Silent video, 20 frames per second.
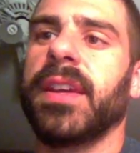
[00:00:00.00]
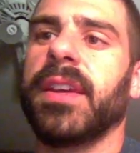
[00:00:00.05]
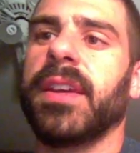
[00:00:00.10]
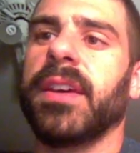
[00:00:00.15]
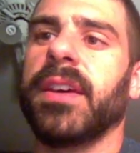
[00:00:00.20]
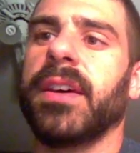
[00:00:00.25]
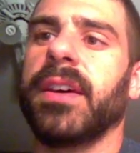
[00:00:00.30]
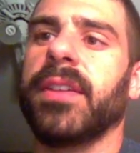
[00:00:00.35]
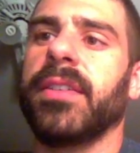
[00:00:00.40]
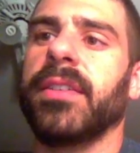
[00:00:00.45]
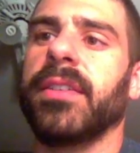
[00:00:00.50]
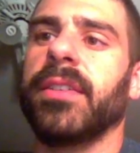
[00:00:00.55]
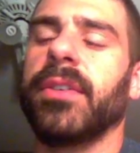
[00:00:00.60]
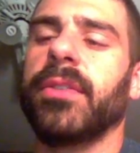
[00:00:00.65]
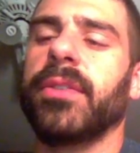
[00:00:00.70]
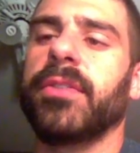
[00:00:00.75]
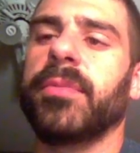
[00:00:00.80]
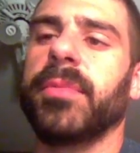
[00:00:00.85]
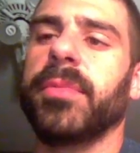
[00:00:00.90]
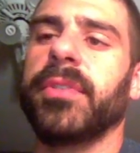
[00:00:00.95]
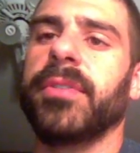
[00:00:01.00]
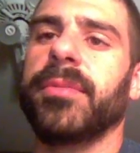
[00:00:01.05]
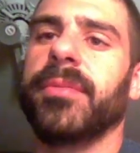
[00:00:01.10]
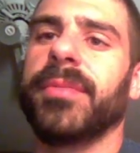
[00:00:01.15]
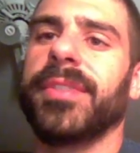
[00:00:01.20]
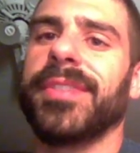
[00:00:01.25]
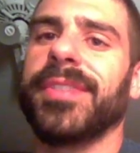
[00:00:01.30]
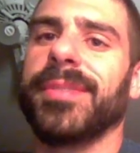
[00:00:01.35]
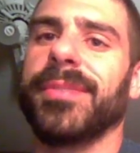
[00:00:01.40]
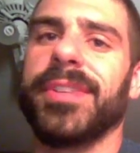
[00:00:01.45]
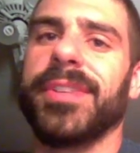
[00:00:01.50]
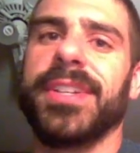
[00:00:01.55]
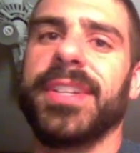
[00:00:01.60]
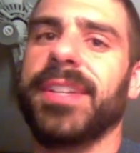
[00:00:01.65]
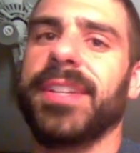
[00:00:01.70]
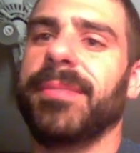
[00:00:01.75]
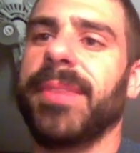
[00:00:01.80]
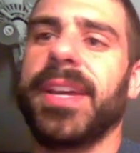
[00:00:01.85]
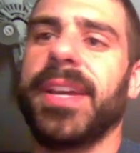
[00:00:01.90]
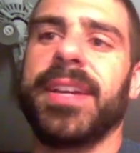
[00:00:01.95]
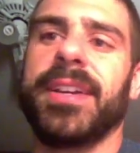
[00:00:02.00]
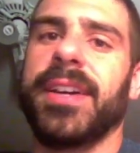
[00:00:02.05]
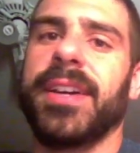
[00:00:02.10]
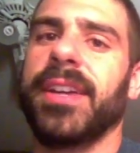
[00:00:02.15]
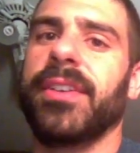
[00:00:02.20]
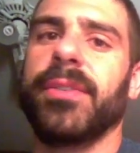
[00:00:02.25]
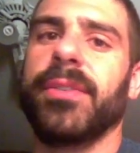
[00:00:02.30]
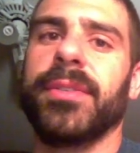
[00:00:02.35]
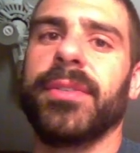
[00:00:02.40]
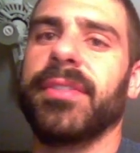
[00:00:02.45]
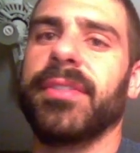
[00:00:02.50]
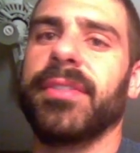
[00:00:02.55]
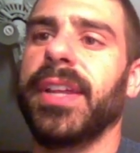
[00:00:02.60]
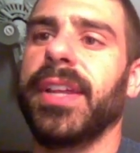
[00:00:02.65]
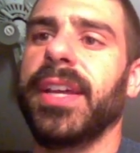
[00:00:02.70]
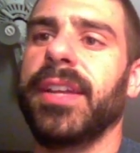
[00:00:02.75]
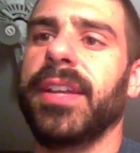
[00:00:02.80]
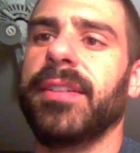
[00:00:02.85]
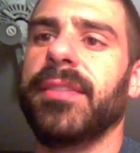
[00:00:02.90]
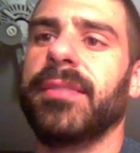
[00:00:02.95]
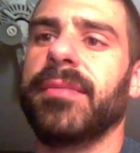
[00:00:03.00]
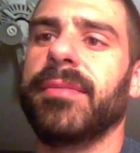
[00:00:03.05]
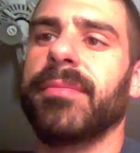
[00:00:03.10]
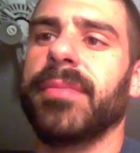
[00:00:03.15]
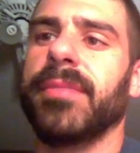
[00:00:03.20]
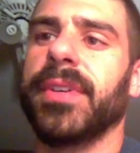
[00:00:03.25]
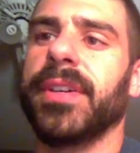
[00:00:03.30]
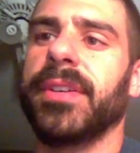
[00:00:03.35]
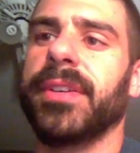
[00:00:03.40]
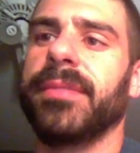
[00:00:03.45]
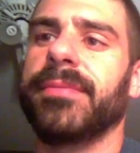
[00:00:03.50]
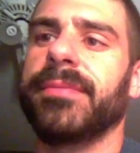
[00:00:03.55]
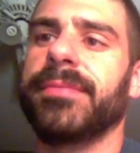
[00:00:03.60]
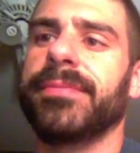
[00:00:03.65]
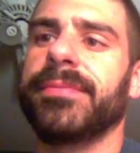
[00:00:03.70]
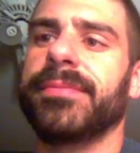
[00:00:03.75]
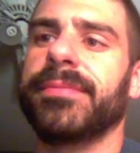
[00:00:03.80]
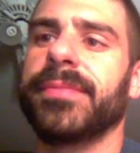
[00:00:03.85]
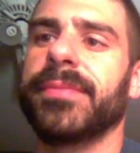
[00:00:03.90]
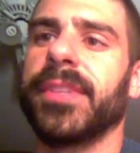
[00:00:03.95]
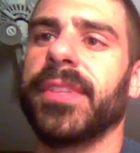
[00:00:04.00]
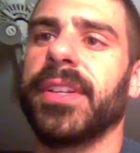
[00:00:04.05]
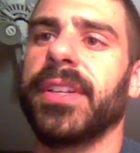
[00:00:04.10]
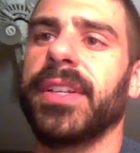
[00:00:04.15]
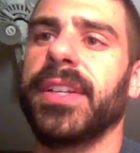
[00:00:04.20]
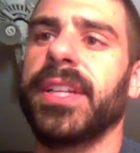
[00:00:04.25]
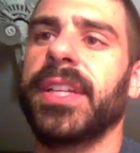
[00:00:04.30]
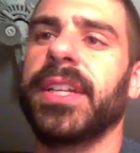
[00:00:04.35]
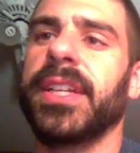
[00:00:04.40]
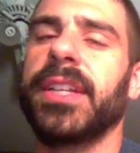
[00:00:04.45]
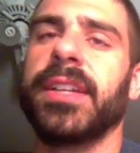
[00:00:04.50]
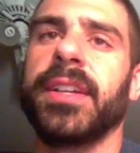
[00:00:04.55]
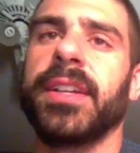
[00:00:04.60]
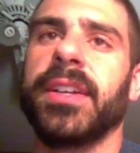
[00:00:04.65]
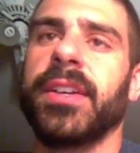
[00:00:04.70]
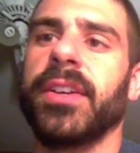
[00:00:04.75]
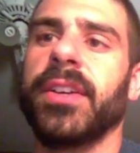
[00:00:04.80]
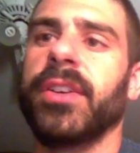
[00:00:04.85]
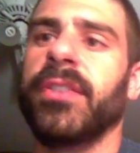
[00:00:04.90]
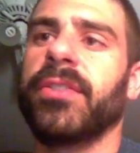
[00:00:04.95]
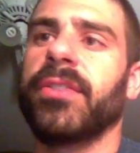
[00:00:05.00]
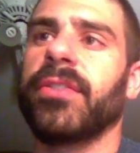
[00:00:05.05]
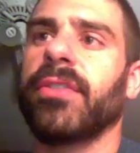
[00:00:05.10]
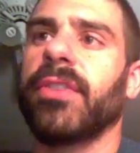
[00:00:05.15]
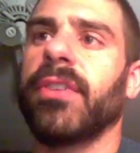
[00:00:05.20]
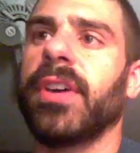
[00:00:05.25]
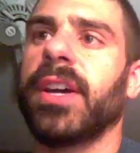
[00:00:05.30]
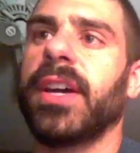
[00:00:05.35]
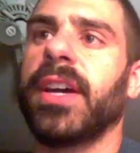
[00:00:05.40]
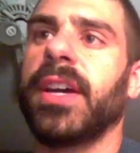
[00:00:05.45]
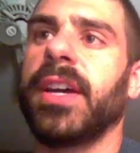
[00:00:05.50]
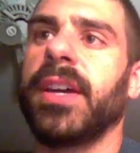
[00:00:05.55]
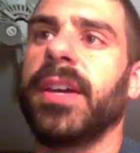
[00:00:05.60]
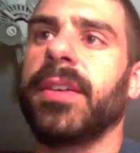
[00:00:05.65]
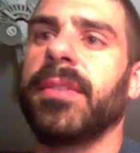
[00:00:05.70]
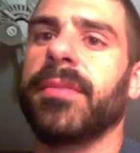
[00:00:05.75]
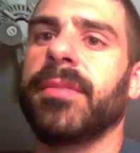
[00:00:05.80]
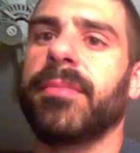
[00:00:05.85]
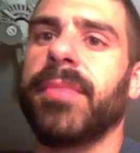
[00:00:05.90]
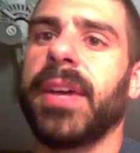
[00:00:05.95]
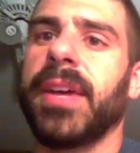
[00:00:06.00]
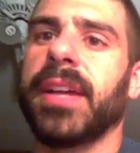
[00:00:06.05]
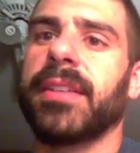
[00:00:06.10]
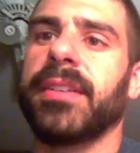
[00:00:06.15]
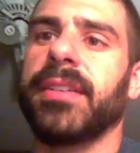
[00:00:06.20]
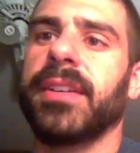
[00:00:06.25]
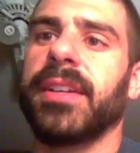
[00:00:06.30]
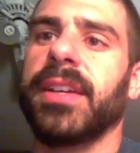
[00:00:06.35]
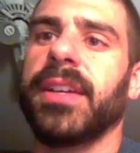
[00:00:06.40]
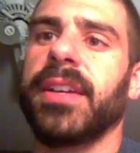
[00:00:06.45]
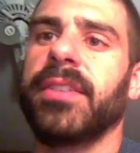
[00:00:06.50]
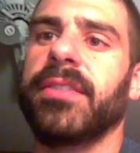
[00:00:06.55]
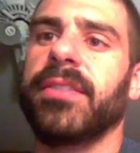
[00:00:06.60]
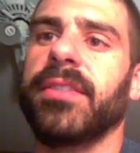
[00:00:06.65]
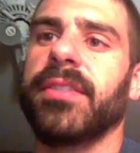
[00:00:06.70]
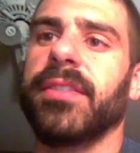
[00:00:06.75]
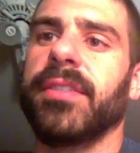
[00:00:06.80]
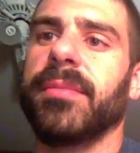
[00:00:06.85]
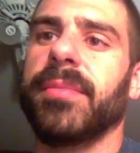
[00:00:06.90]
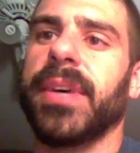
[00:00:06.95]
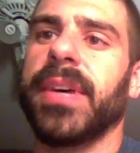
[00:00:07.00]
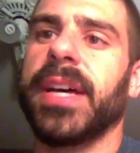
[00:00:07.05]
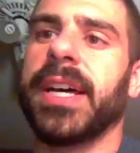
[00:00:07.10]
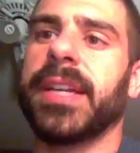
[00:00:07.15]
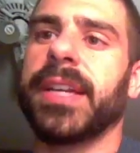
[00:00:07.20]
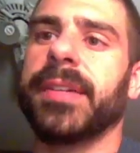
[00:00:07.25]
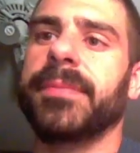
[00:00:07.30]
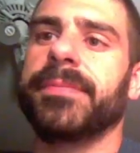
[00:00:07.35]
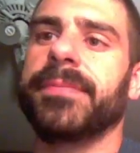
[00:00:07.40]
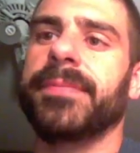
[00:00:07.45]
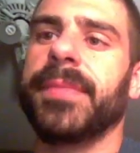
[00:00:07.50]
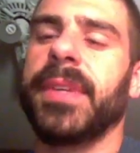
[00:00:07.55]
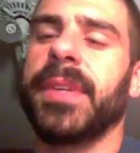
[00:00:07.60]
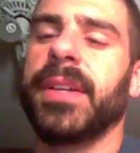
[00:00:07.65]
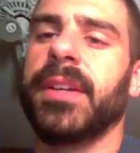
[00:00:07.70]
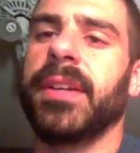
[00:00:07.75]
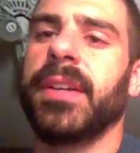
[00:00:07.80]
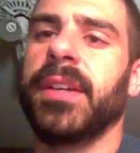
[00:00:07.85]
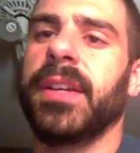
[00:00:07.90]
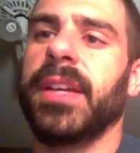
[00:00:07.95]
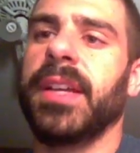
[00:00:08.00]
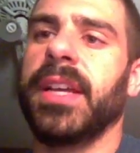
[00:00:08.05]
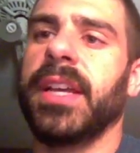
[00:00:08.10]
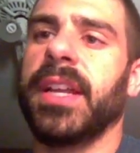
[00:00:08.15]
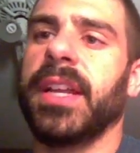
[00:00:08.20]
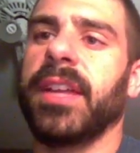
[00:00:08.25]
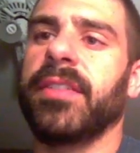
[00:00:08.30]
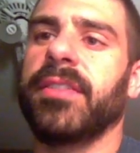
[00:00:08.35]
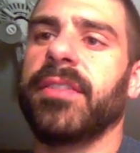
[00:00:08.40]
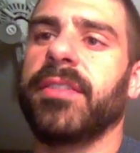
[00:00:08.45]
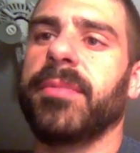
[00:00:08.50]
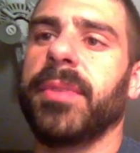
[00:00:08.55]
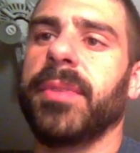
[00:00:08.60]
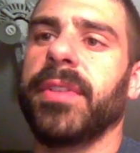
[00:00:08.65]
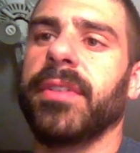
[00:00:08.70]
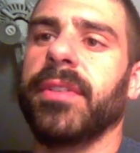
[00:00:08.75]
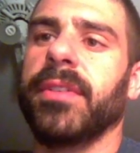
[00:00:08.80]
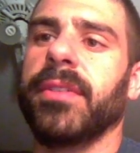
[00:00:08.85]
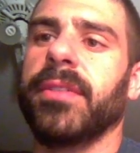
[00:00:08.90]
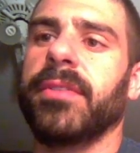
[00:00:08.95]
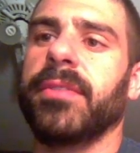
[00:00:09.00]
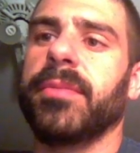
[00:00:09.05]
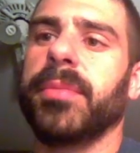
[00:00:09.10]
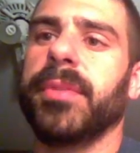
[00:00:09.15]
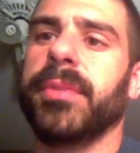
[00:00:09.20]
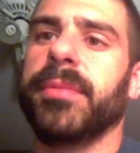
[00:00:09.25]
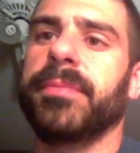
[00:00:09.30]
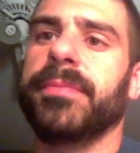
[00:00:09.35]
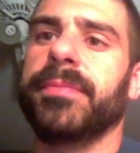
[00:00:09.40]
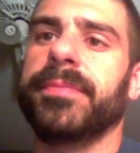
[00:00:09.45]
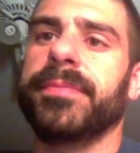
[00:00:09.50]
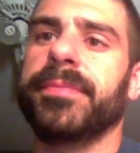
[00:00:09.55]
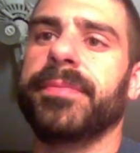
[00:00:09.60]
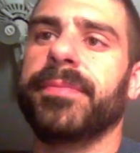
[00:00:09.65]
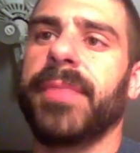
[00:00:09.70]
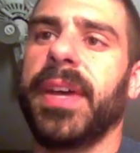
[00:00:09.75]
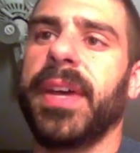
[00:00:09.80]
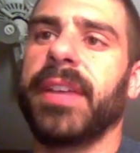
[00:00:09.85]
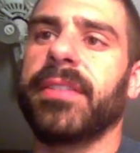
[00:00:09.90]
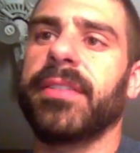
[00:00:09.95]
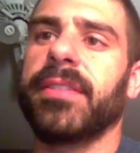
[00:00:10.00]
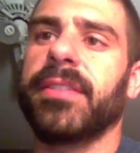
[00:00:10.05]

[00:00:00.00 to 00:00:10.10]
the Lotus Bloom because I'm going to need mana. I know it's late, but I'm going to need it. Scry, Pact to Negation to the bottom, and I suspend the Lotus Bloom. Pass the